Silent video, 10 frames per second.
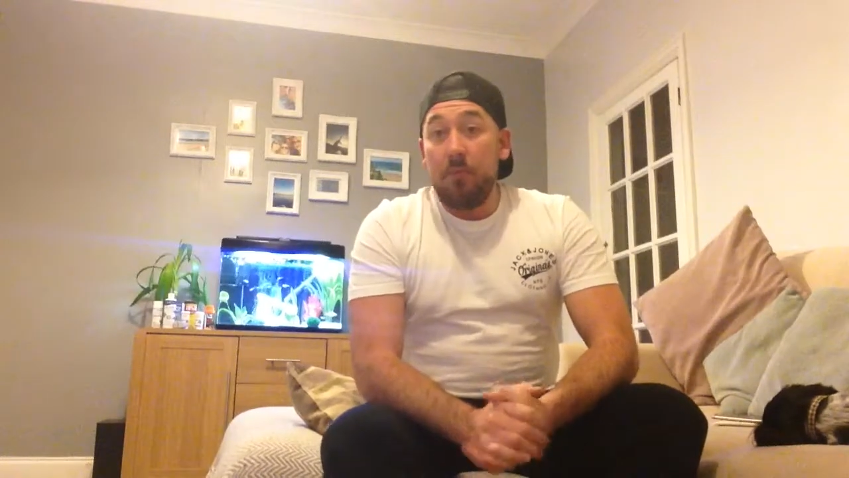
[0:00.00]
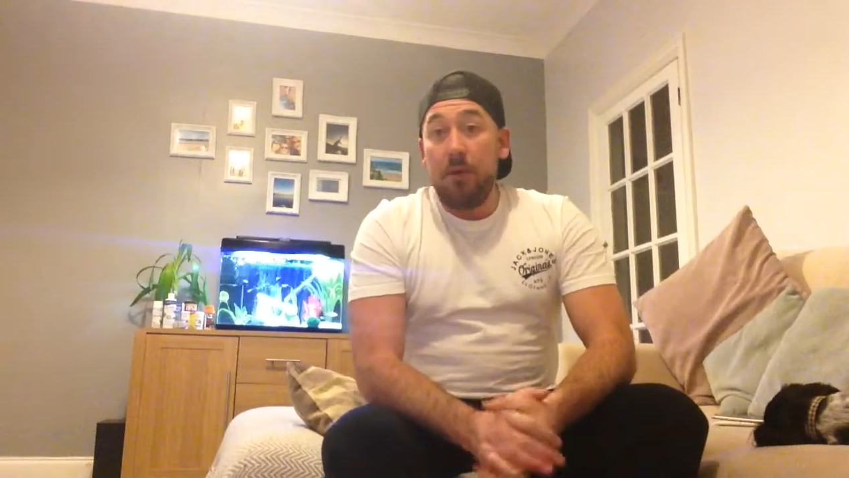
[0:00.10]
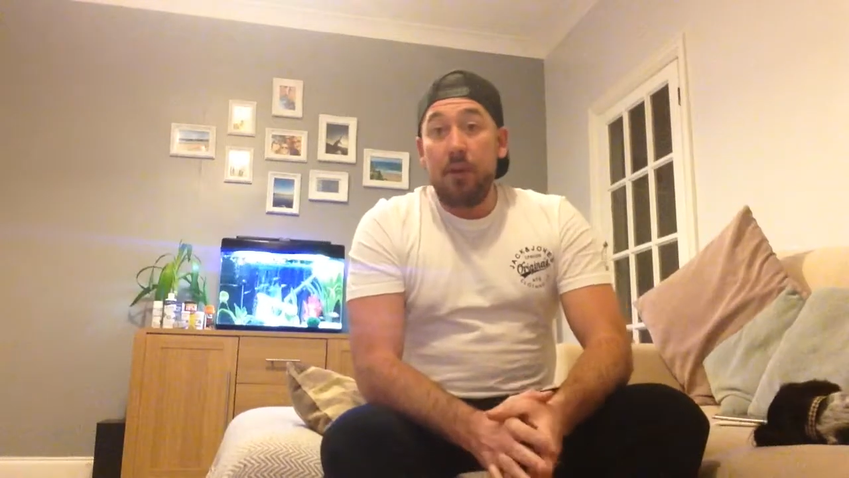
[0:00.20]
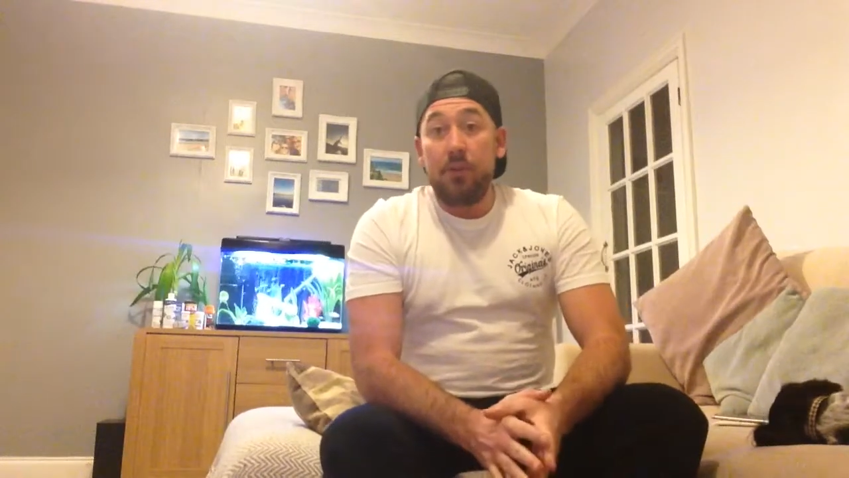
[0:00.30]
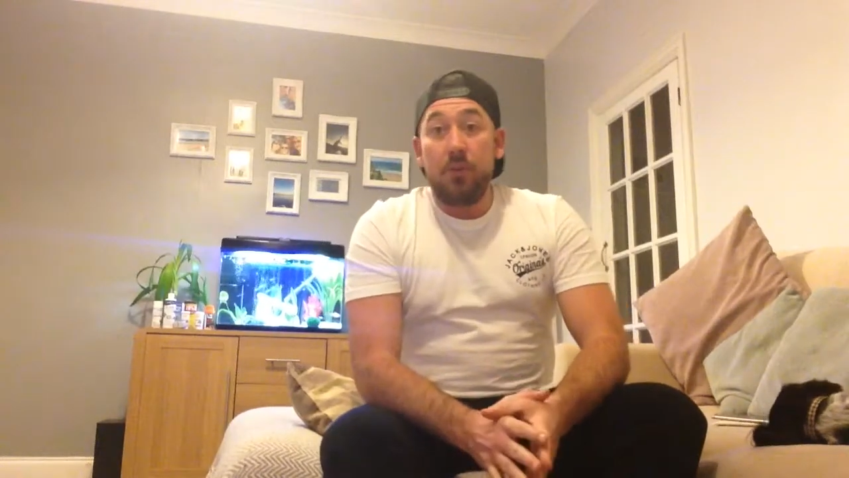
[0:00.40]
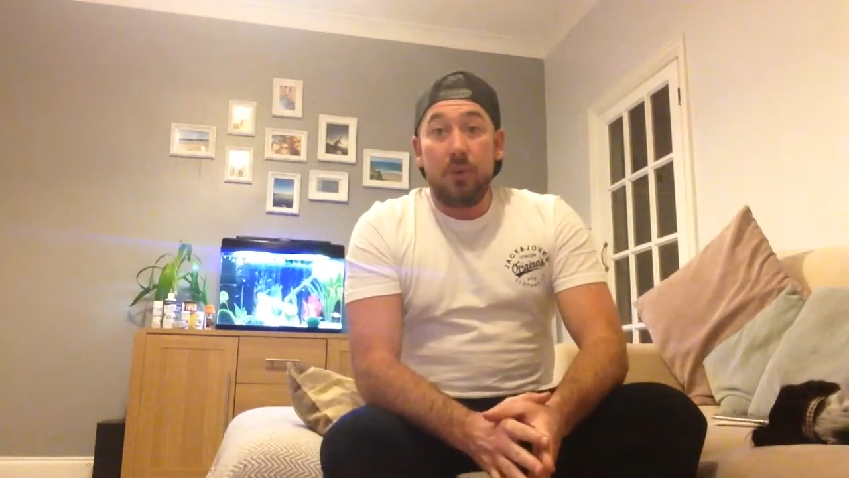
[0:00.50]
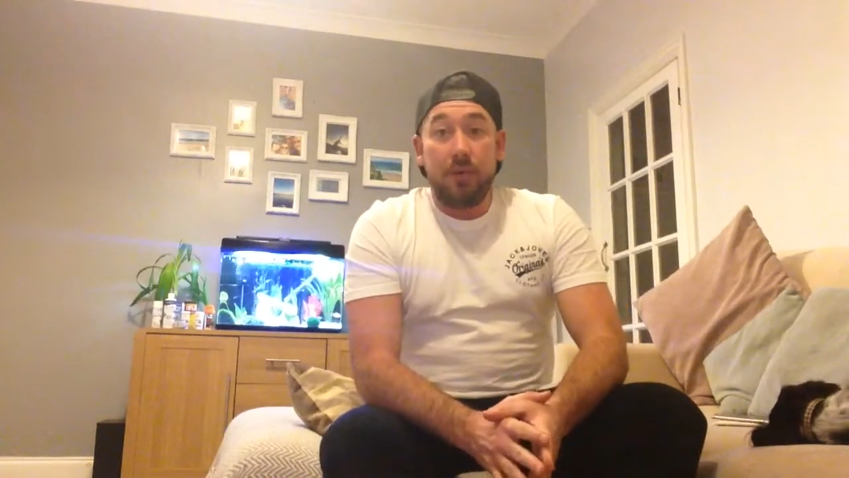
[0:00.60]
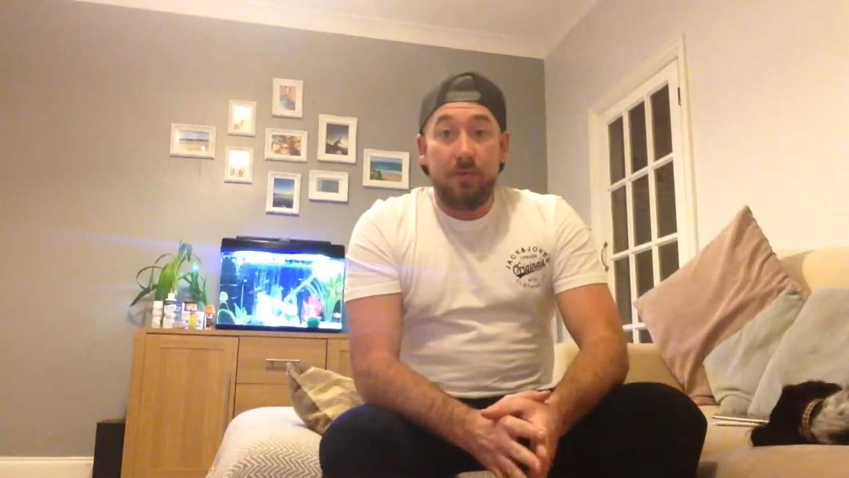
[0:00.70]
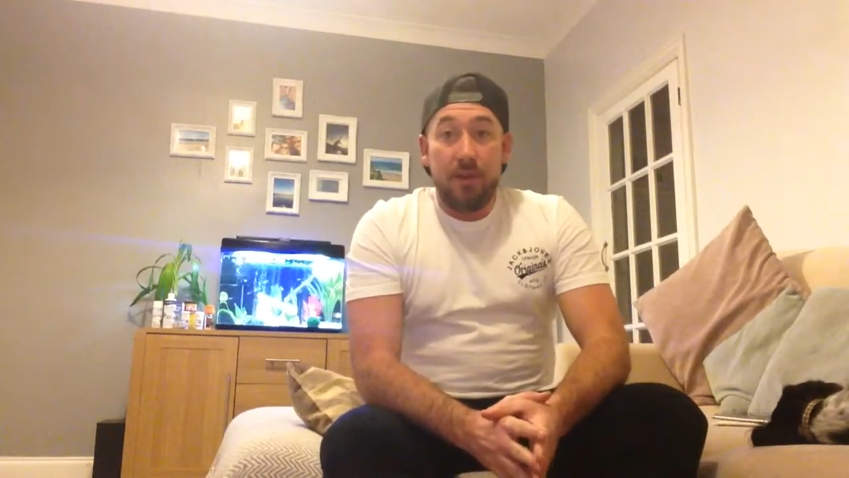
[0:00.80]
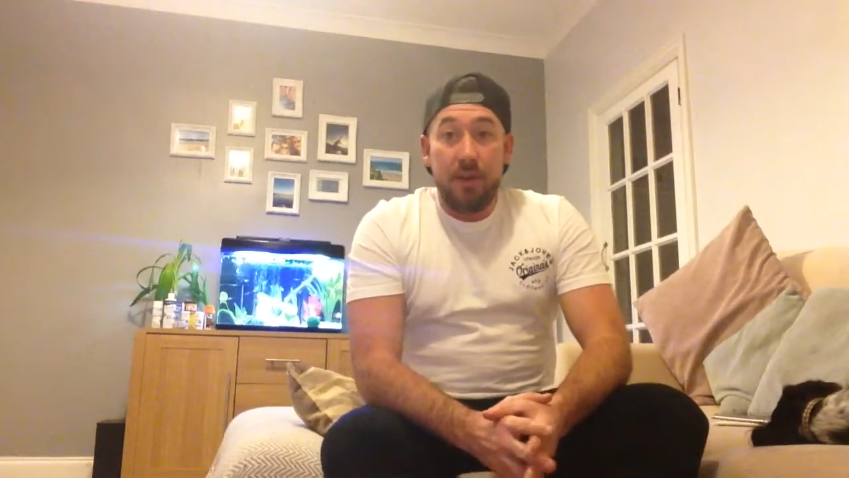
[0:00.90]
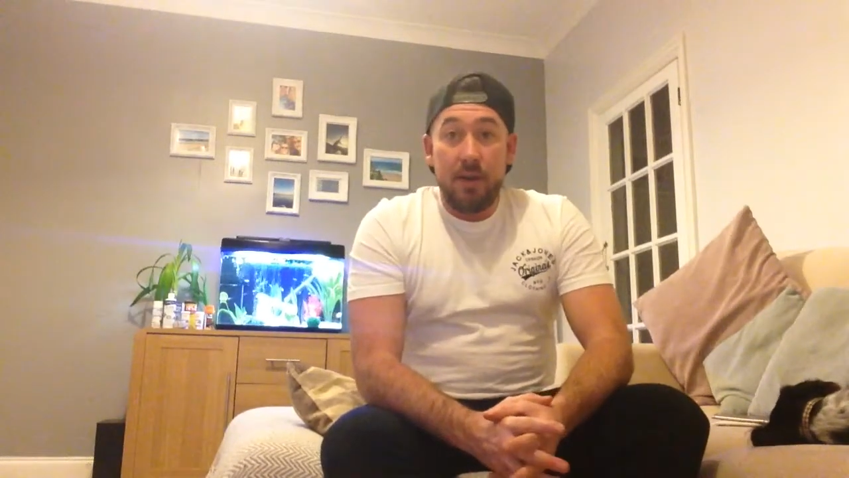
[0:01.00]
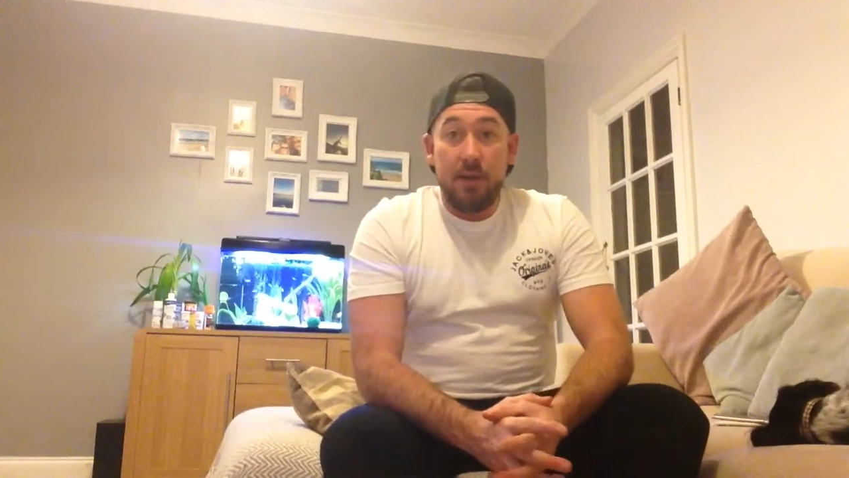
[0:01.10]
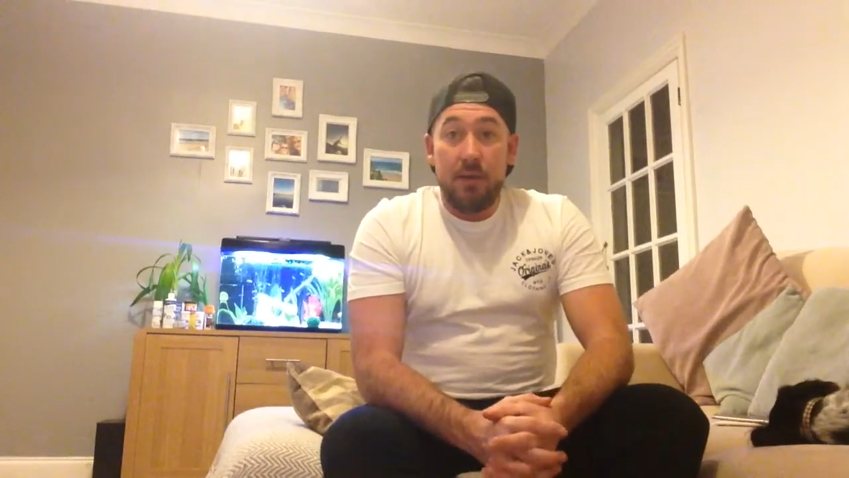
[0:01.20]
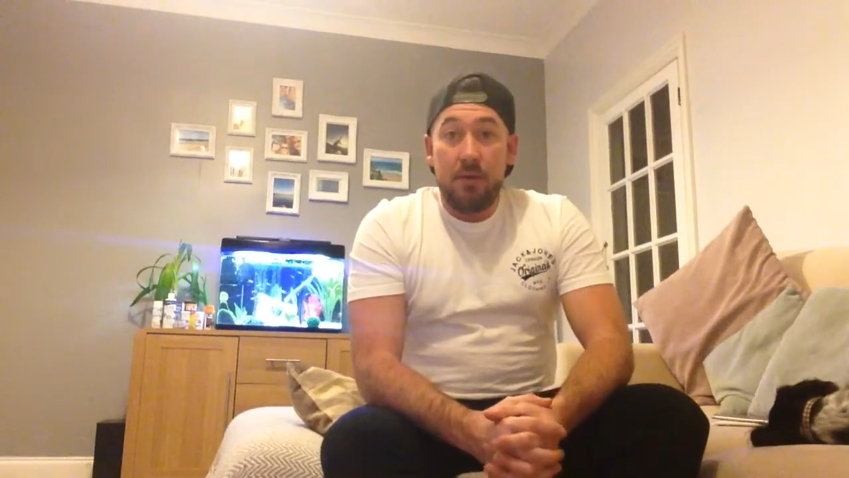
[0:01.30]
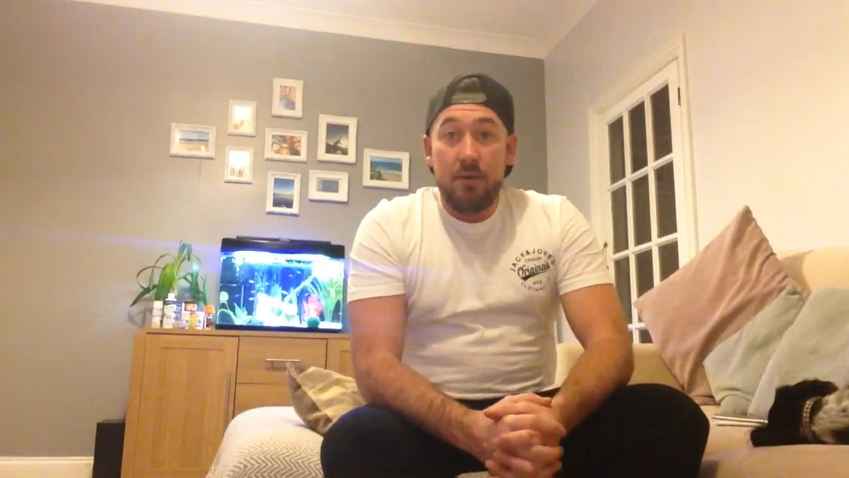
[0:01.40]
you really enjoyed the
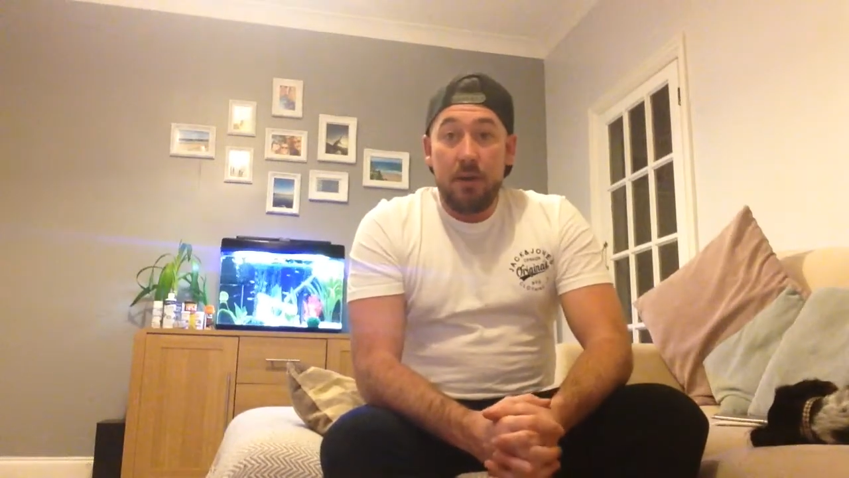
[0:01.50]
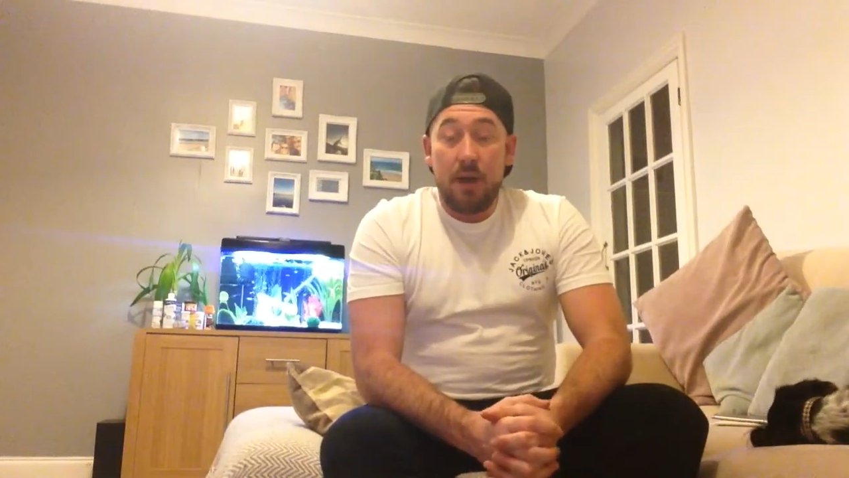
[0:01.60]
video.